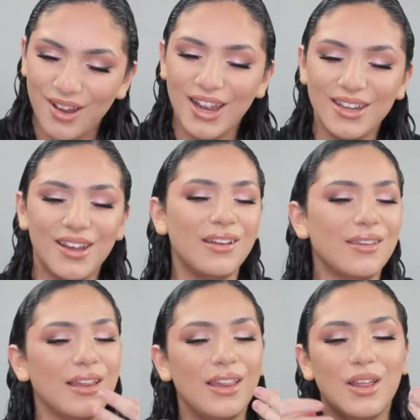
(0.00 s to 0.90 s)
I know it's
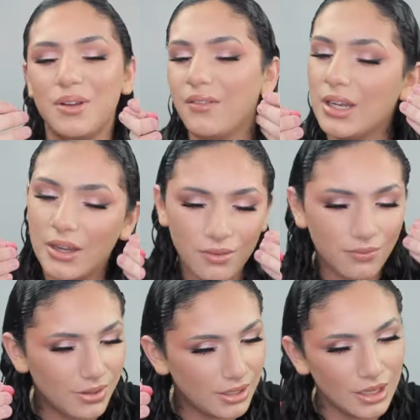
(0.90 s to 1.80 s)
a little bit of a
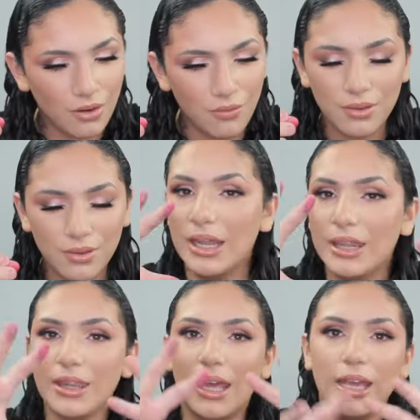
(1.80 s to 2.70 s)
different video. It's like, it's